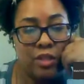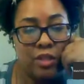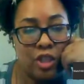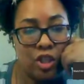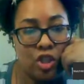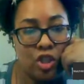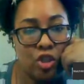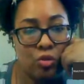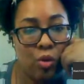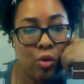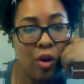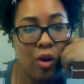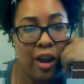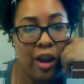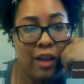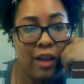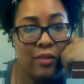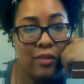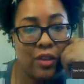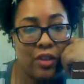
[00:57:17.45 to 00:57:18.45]
destroy
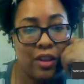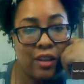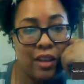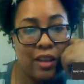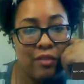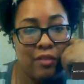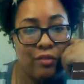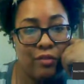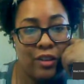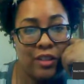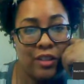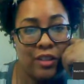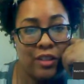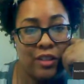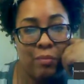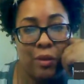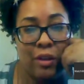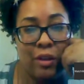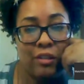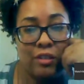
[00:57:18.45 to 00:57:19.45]
everything that Fitz
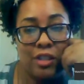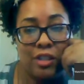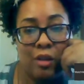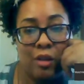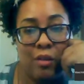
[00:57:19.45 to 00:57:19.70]
had built.